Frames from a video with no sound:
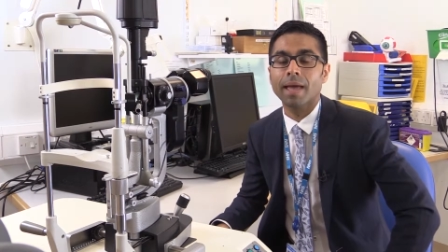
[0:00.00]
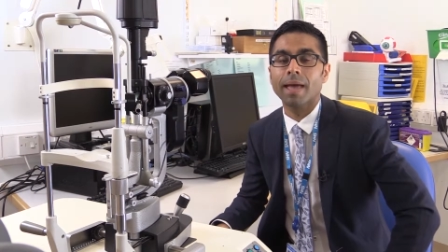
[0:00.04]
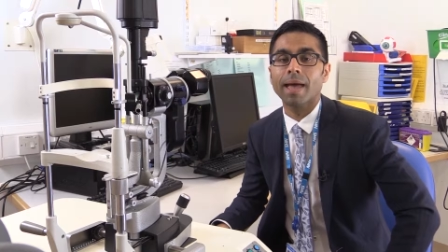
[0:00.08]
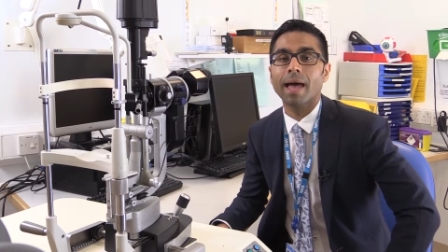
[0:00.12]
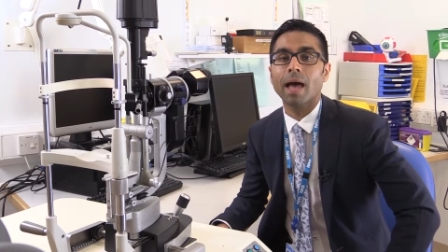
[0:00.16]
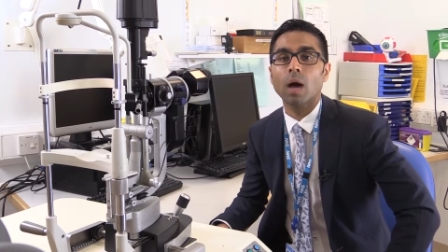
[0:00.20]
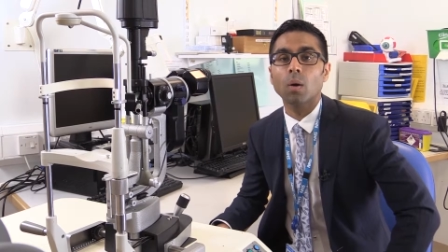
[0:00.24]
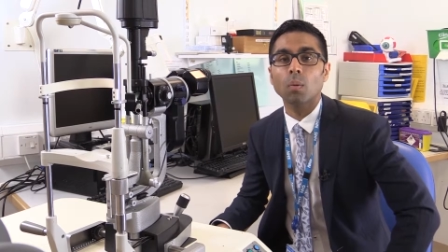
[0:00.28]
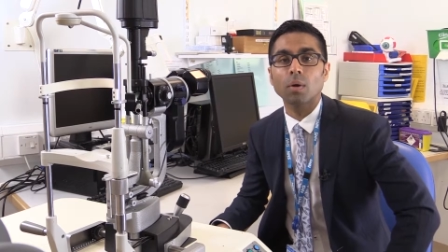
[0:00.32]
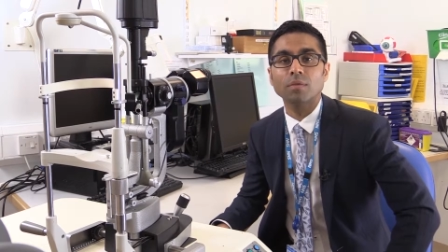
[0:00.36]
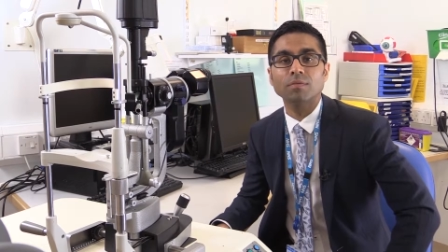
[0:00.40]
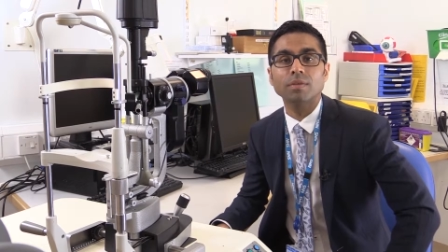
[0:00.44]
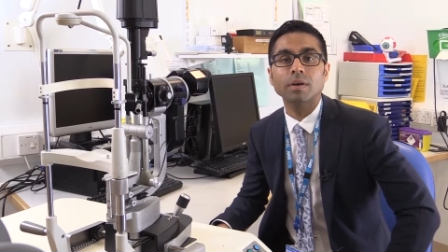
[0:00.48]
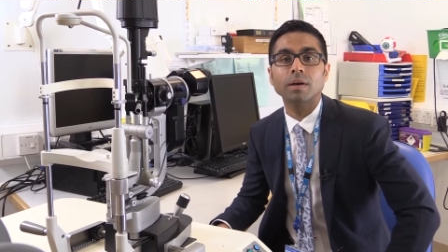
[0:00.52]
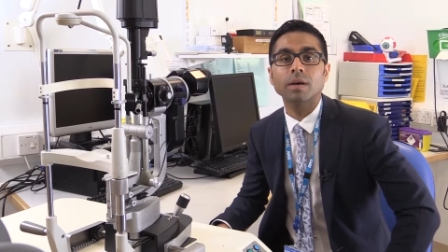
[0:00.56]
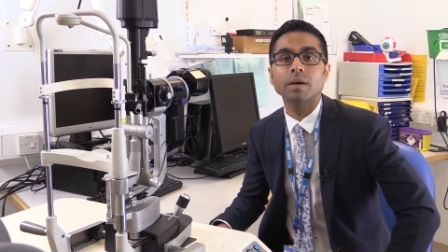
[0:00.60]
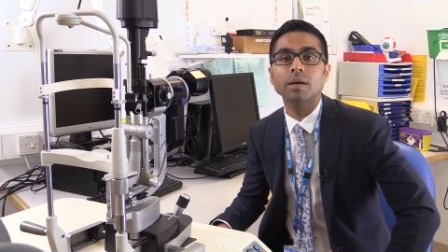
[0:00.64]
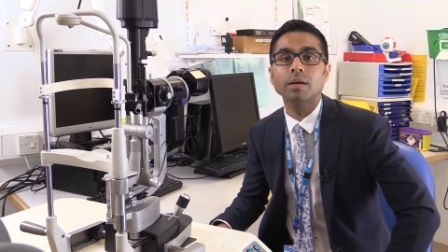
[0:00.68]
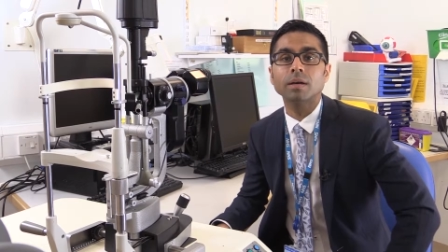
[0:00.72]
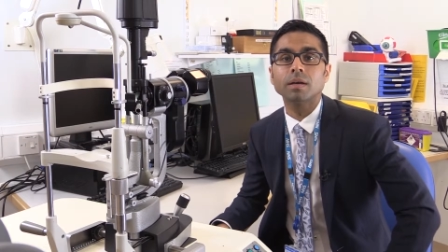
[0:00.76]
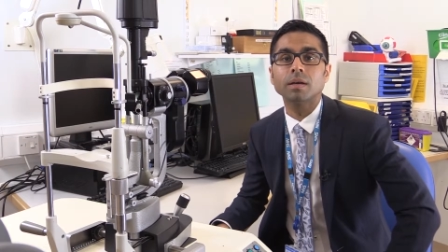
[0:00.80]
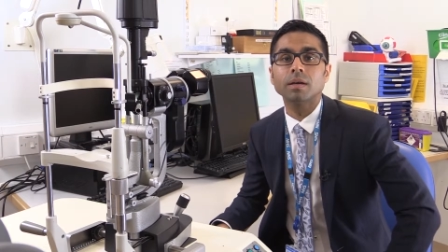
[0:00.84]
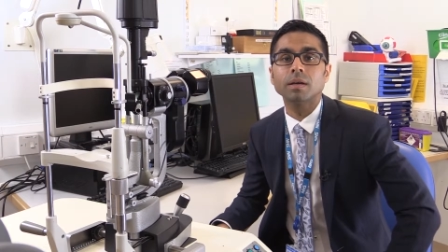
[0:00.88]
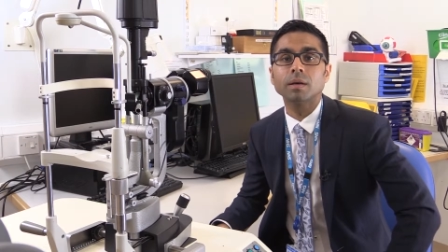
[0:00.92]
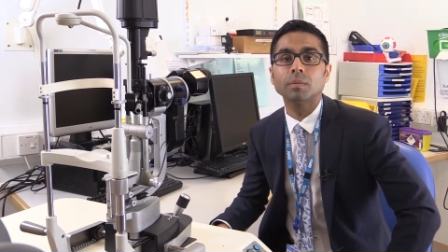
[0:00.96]
However,
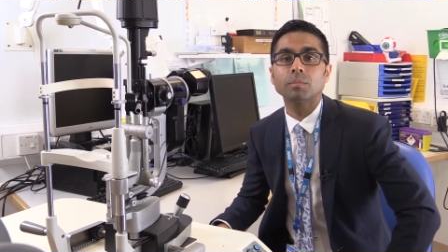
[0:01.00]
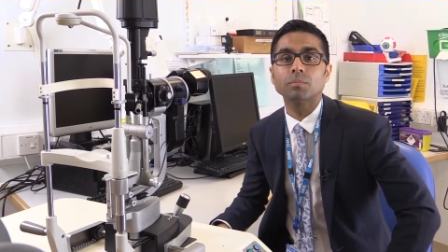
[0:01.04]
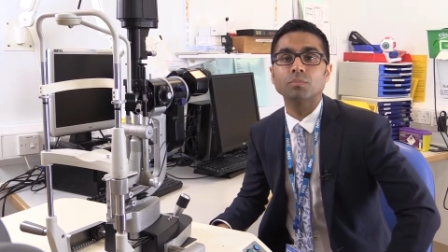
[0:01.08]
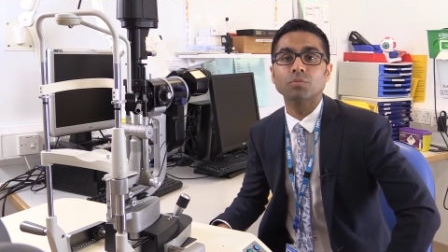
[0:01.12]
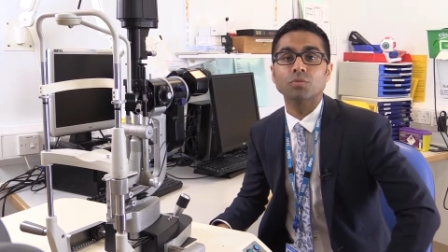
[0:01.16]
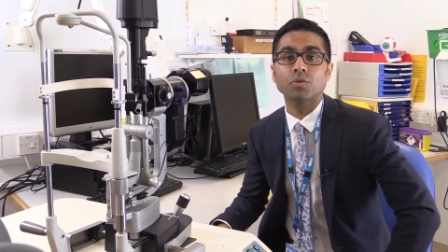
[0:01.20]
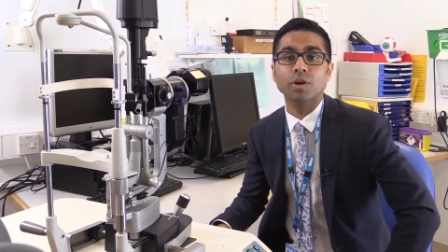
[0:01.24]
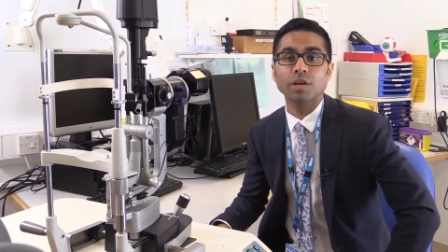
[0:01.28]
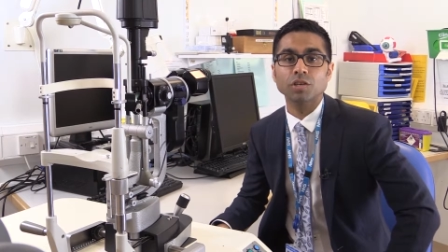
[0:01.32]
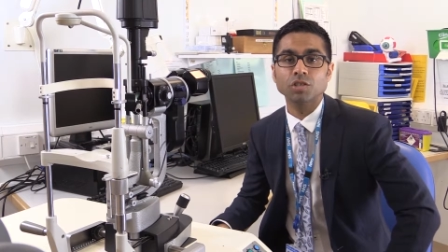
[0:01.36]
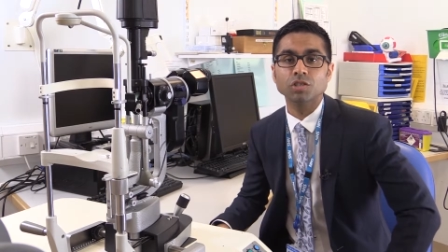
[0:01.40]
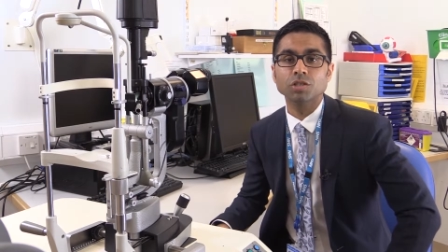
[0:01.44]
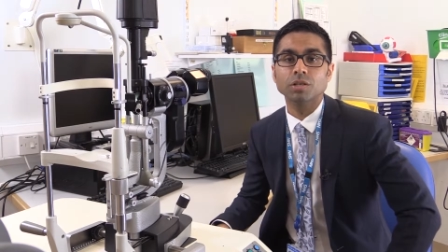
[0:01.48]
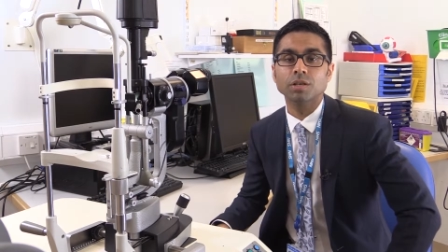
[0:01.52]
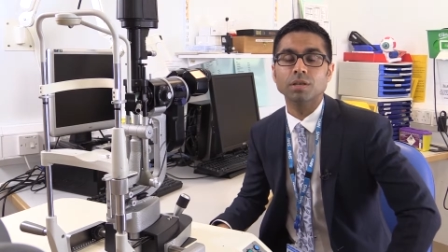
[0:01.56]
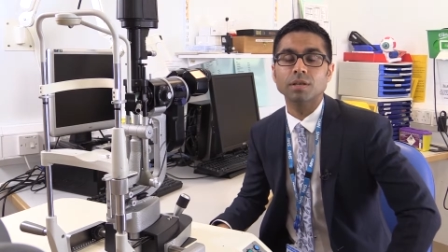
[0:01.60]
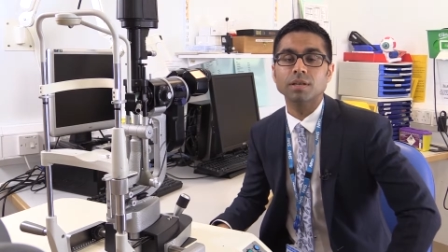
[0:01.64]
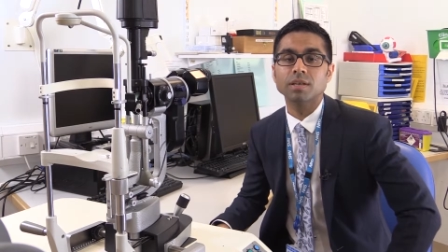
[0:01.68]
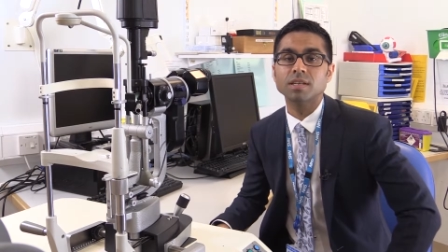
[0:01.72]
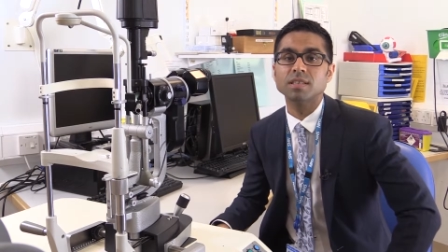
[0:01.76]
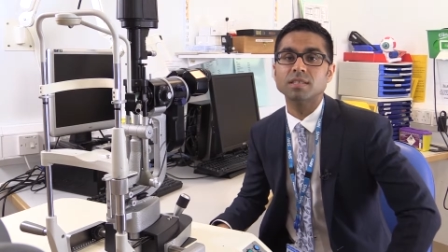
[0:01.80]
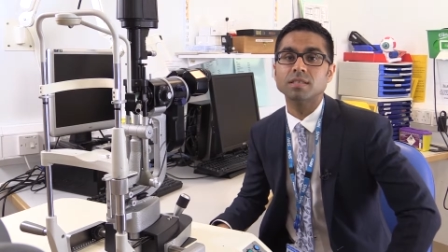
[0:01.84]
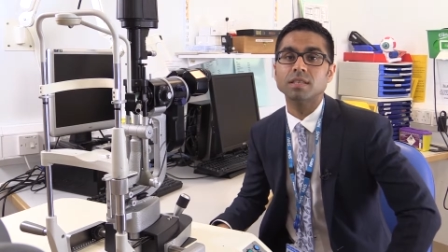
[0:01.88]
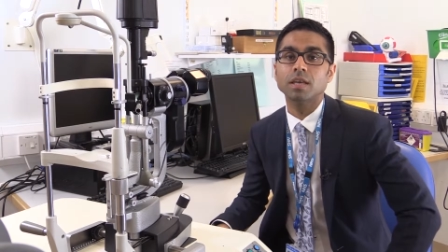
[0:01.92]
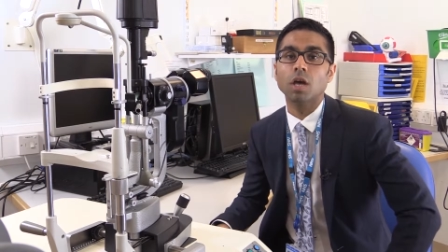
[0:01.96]

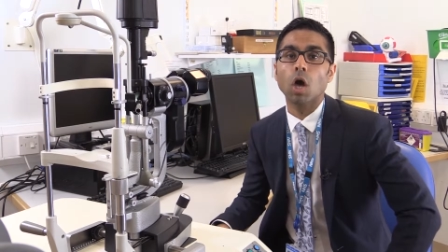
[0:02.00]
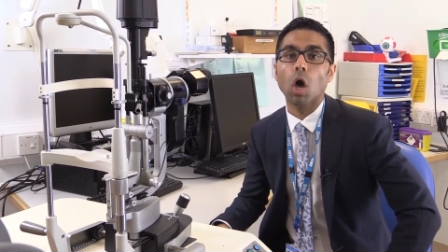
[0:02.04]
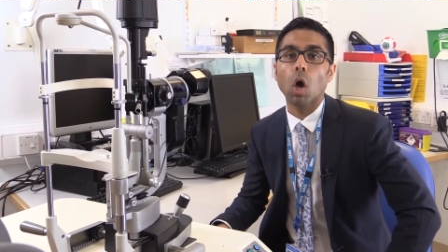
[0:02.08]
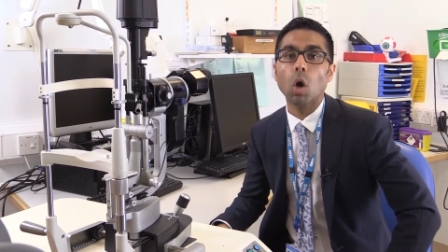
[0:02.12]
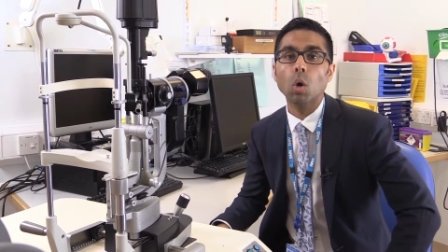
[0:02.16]
pressure is the